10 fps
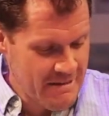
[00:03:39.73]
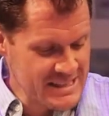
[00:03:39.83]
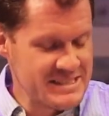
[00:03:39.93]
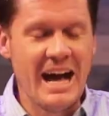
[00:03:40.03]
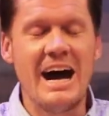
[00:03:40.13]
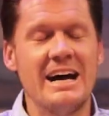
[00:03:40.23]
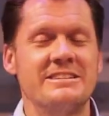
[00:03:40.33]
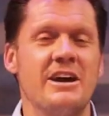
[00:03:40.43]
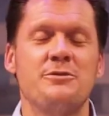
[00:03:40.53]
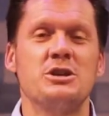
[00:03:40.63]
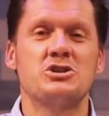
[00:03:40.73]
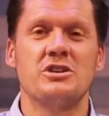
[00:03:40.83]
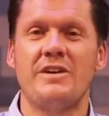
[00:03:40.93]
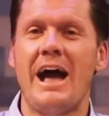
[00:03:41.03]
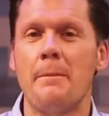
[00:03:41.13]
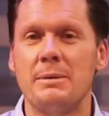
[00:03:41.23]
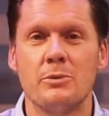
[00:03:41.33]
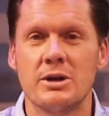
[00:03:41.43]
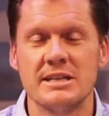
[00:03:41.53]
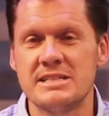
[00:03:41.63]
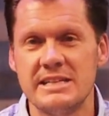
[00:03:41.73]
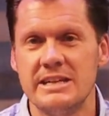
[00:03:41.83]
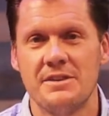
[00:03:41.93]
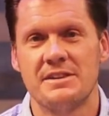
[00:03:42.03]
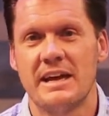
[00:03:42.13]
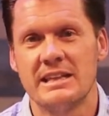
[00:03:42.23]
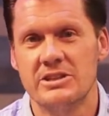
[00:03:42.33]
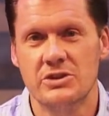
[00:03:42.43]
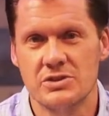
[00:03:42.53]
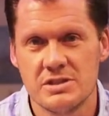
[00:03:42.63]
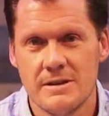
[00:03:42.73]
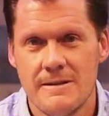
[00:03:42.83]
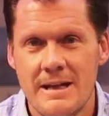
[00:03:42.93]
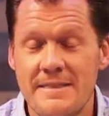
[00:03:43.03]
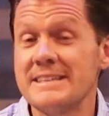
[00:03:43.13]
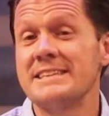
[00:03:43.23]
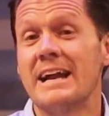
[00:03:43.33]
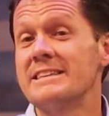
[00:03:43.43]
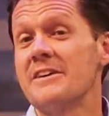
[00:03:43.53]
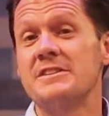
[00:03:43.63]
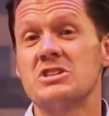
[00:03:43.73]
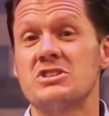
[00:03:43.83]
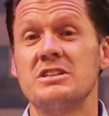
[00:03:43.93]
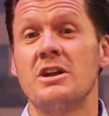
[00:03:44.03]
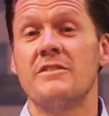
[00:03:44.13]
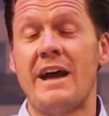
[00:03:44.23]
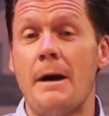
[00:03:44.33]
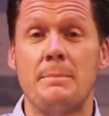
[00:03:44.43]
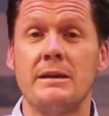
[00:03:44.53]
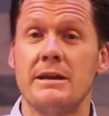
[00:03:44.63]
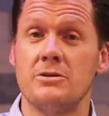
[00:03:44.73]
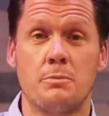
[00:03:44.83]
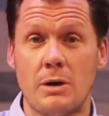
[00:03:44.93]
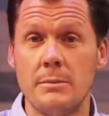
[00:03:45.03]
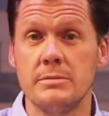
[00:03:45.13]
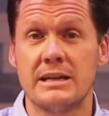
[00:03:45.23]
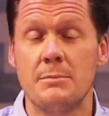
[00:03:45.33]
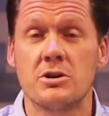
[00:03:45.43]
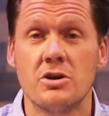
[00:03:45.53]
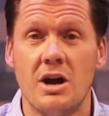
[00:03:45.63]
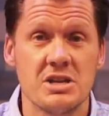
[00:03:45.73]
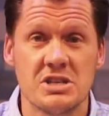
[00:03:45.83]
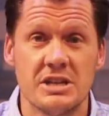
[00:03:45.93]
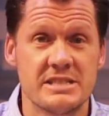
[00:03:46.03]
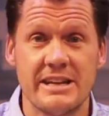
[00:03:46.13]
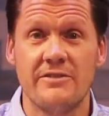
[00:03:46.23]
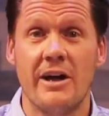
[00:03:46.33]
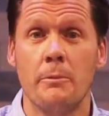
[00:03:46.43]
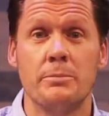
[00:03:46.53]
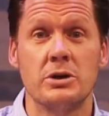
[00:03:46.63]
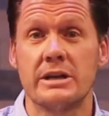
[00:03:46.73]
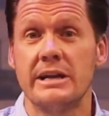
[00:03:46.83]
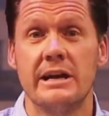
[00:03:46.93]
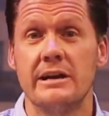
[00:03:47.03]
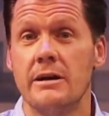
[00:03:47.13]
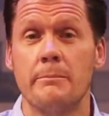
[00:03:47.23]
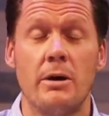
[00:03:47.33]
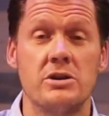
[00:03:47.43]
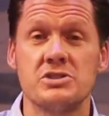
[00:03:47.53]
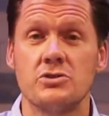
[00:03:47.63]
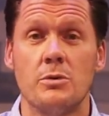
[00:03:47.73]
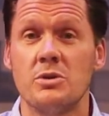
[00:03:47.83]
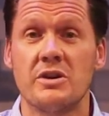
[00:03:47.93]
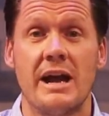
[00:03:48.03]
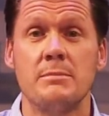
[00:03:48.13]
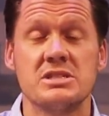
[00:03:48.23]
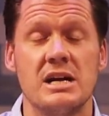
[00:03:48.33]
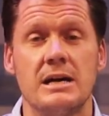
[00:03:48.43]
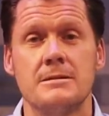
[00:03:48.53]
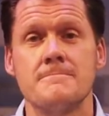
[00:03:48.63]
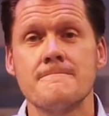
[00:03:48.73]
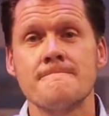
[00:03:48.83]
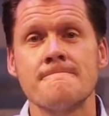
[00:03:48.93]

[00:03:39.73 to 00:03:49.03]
That's not a definition of happy we're going to see on the nightly news. That's not a definition of happy that you'll probably come across on a self-help book on Barnes & Noble or Amazon.